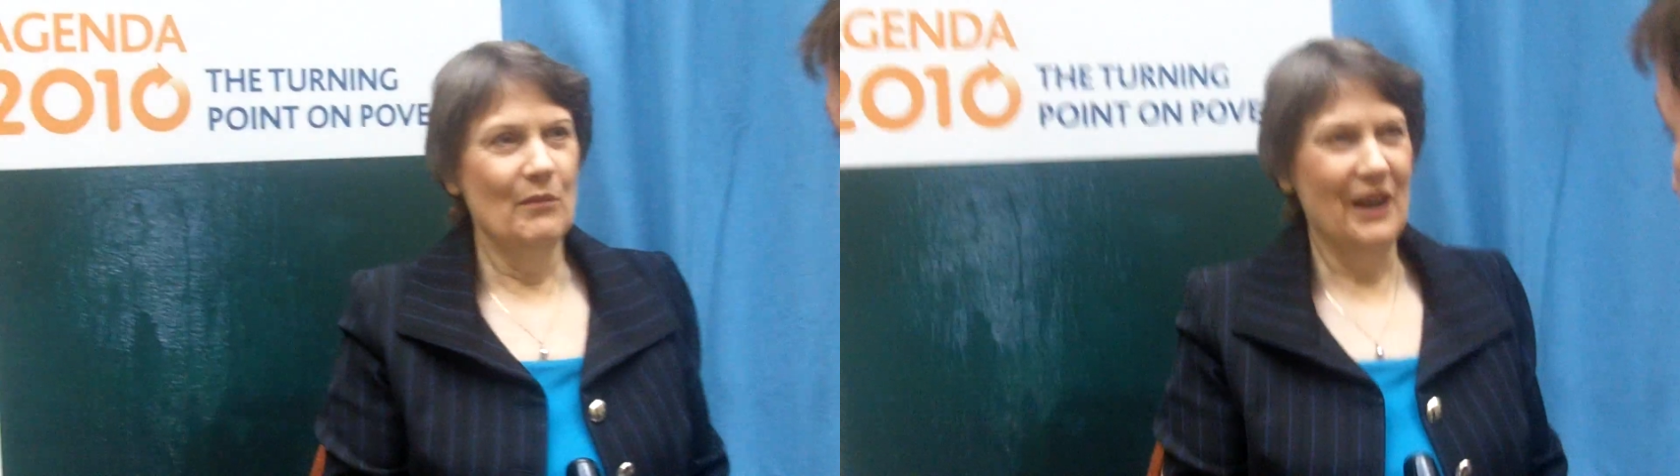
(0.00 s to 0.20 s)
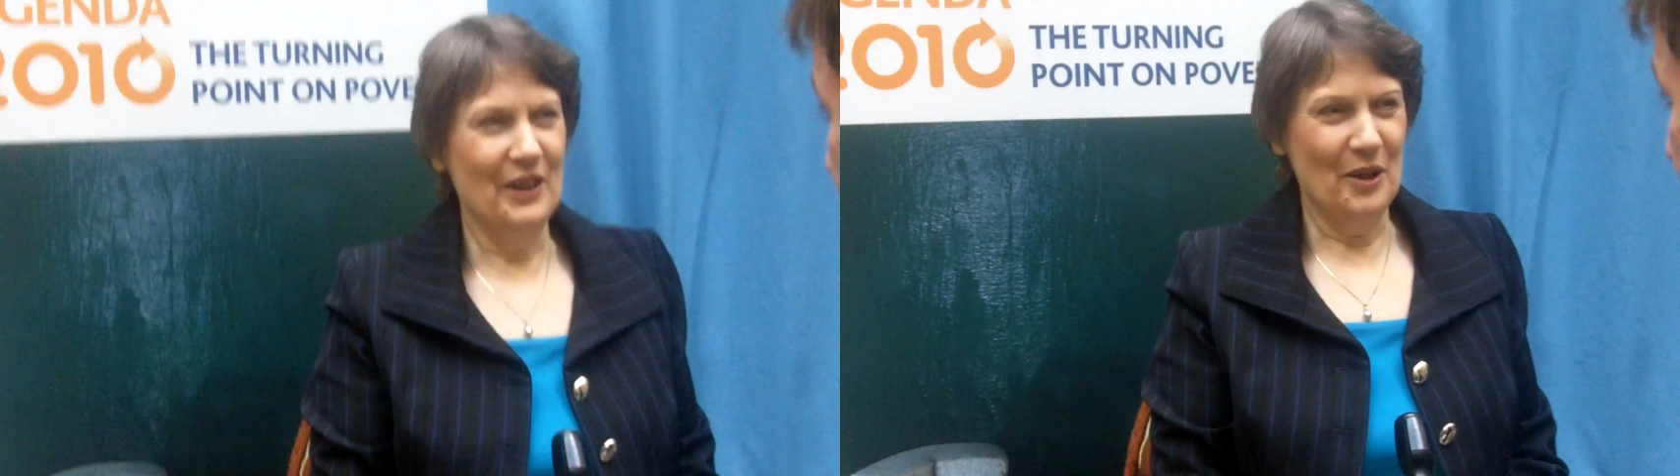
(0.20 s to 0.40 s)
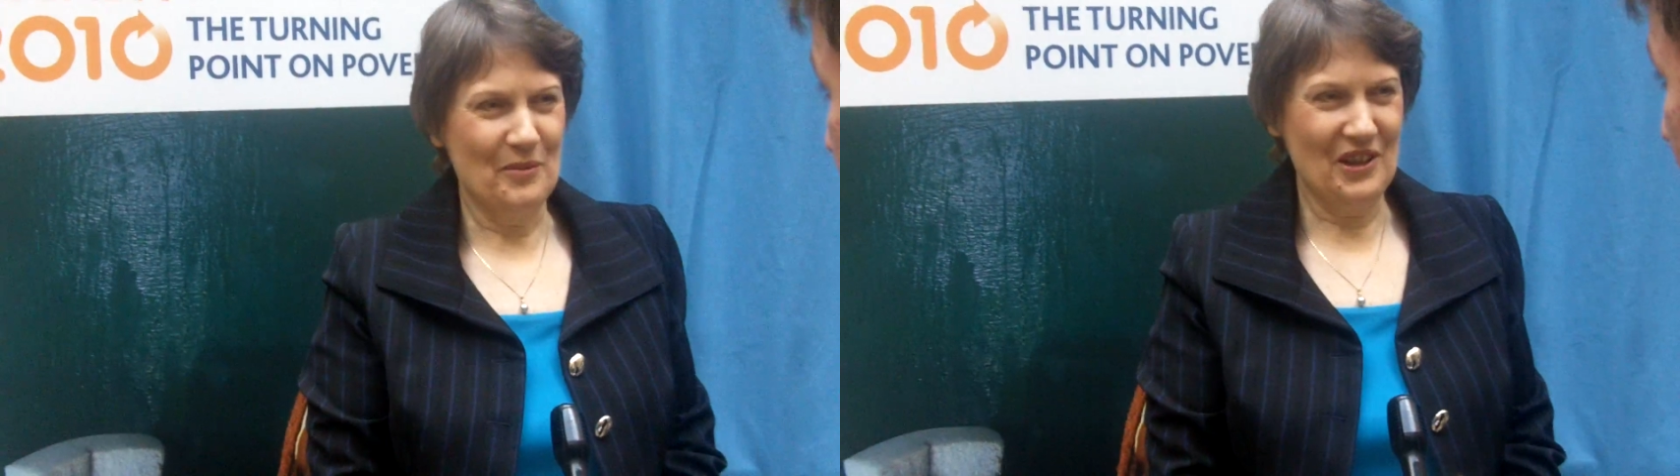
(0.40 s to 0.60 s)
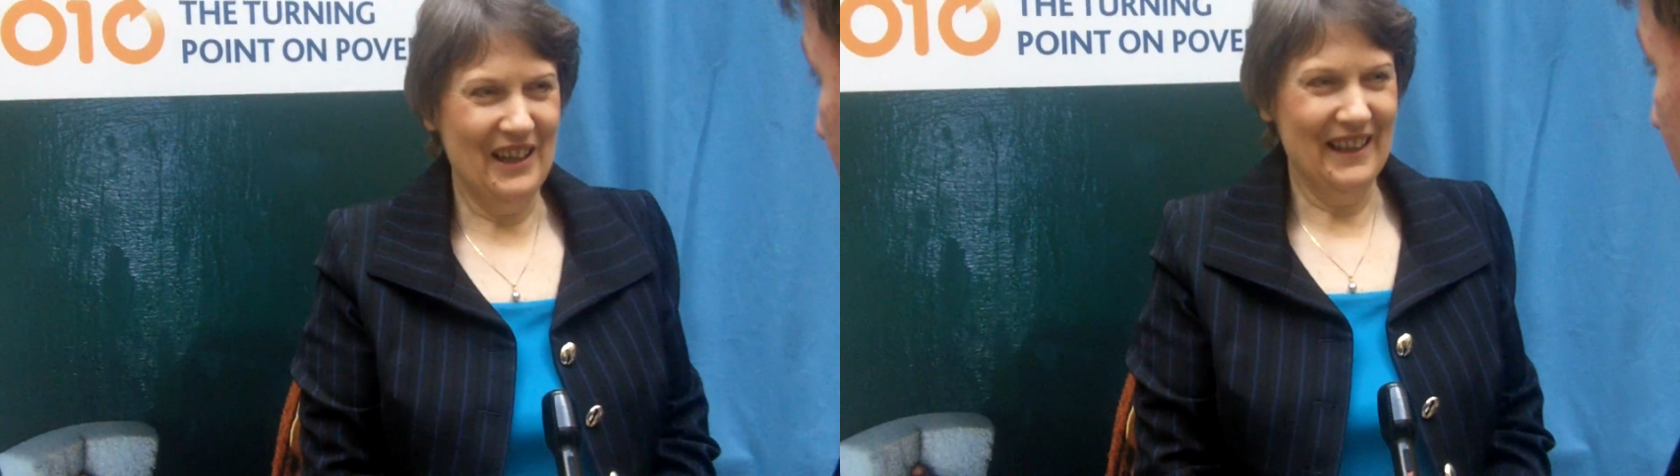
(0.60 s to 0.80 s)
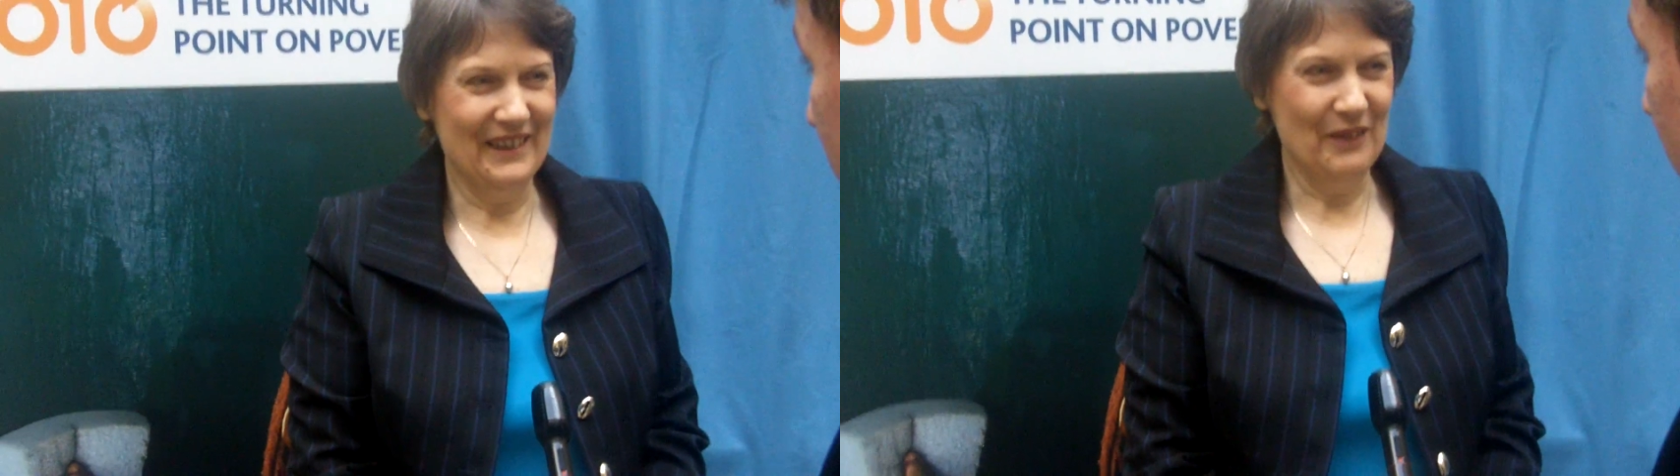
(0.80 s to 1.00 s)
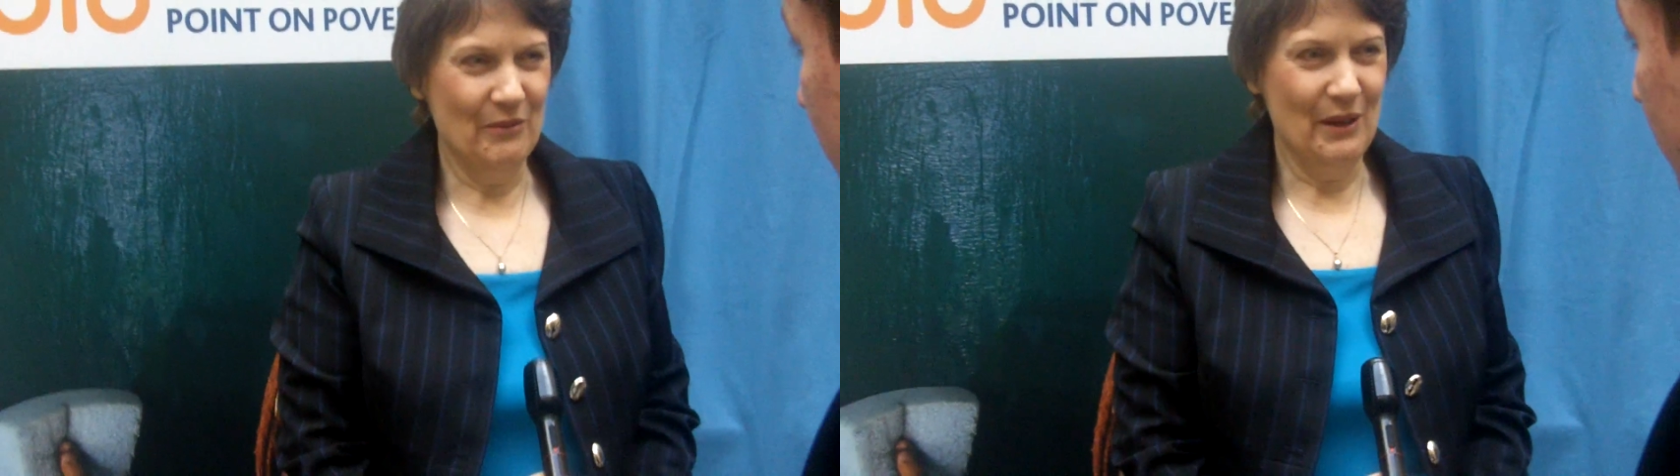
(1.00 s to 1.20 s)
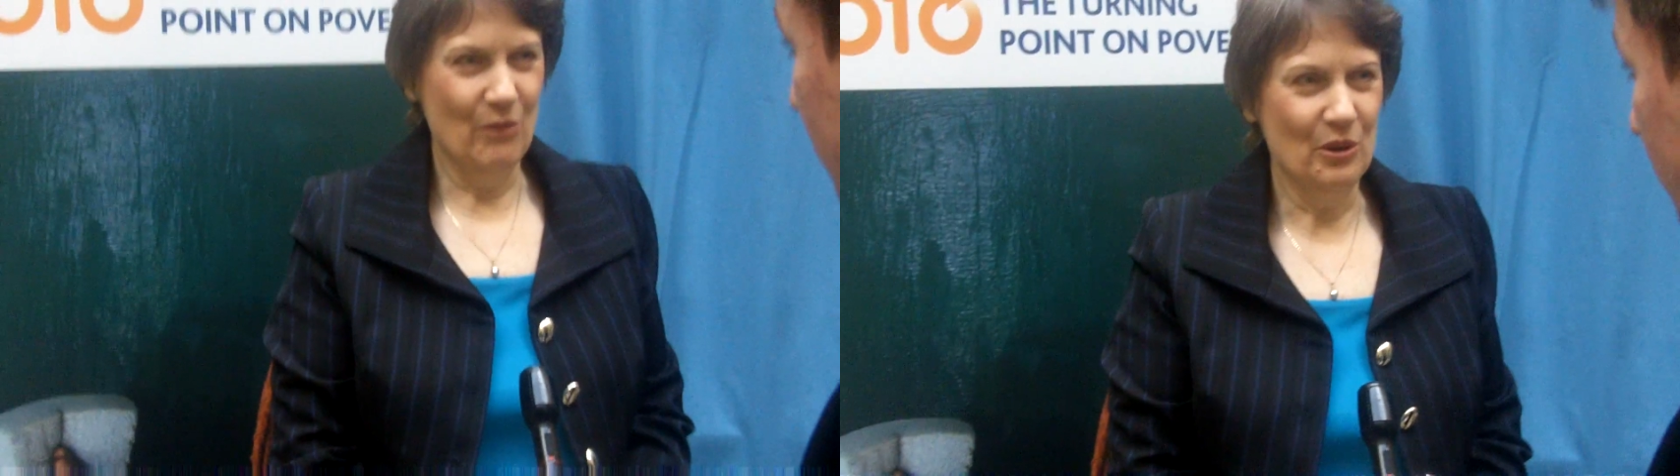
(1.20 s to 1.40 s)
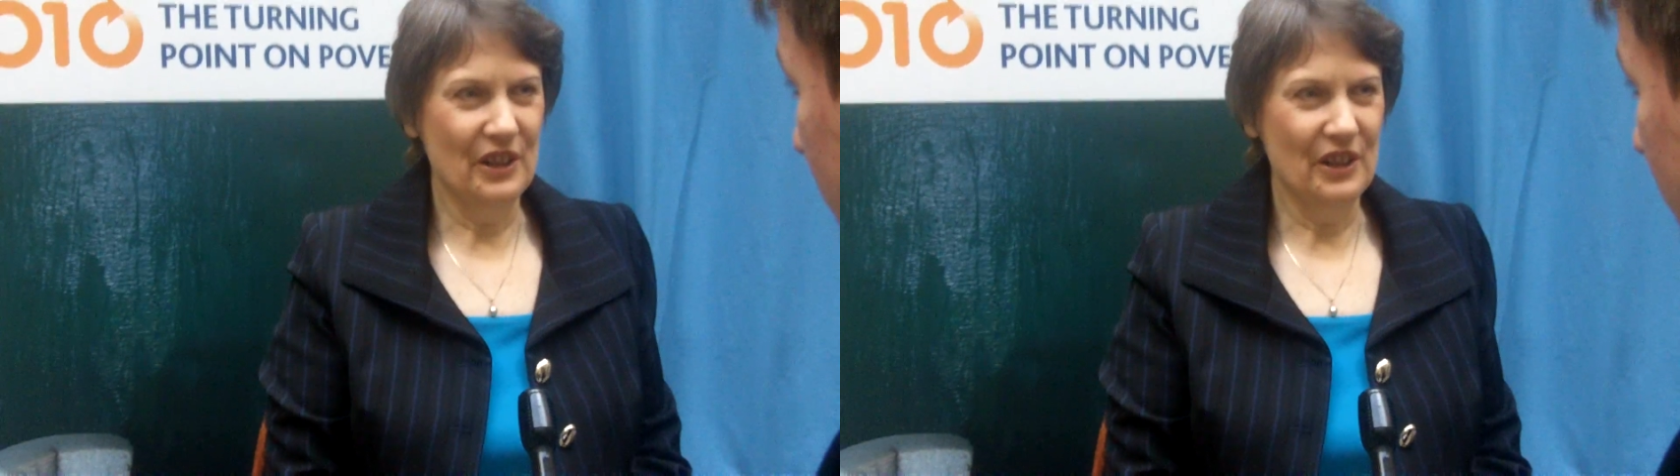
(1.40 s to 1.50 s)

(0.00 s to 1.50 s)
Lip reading: My hopes are that we will